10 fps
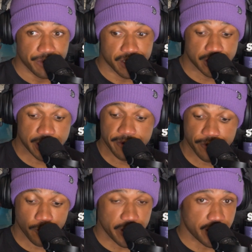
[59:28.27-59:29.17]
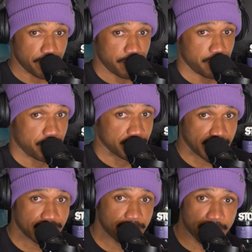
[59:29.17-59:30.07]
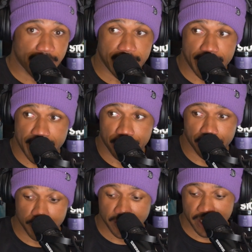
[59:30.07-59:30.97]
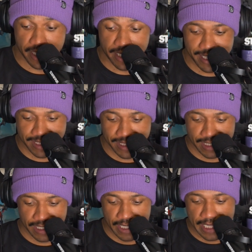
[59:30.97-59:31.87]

the G of the week presented by Hemp Lucid is